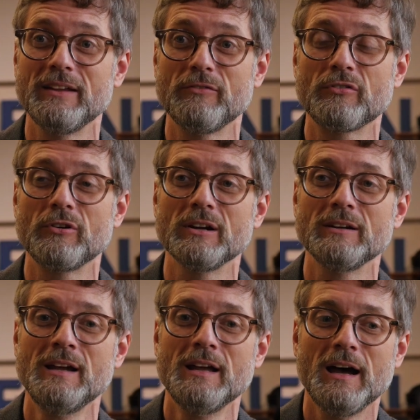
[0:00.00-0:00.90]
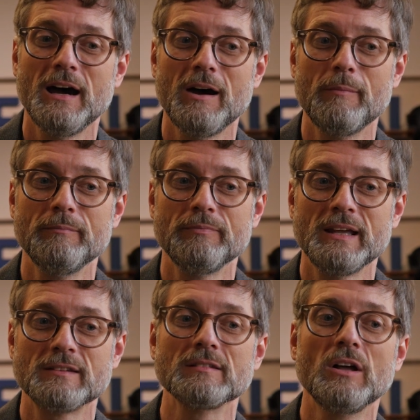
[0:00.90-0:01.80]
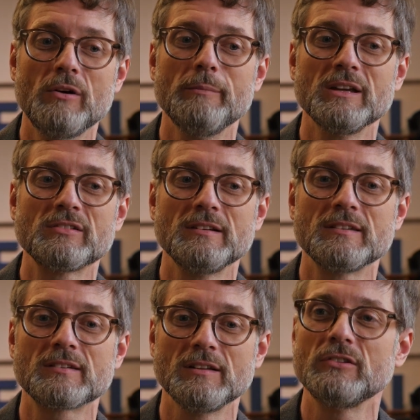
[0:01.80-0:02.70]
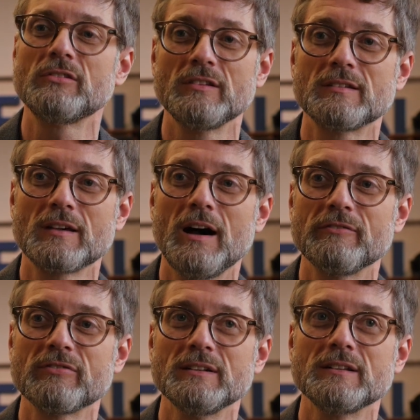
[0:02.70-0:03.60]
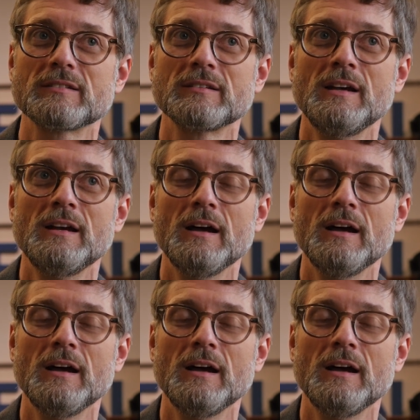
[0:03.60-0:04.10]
it for his Low Emission Solutions Conference,